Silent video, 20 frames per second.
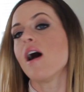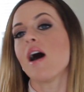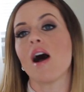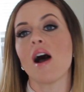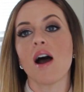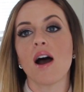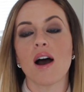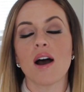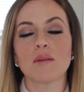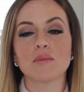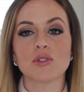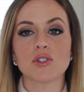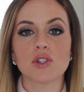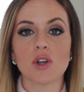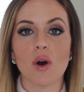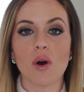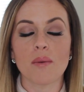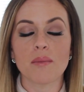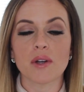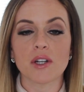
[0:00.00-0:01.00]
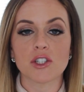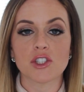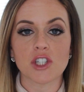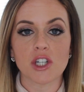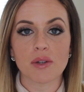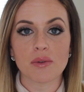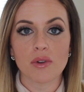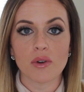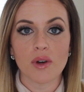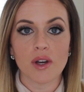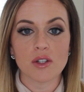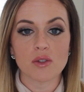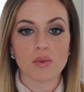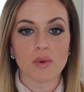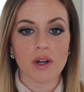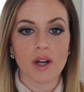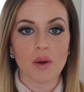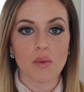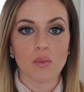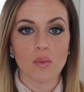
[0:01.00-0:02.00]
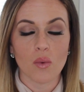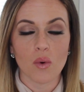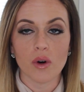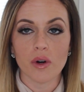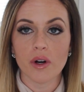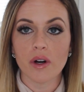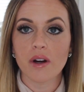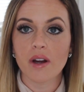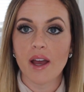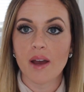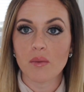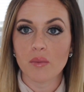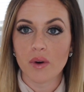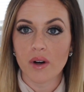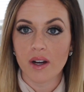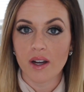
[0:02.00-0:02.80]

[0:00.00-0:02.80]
Um, so I'm going to share with you guys what I wore and where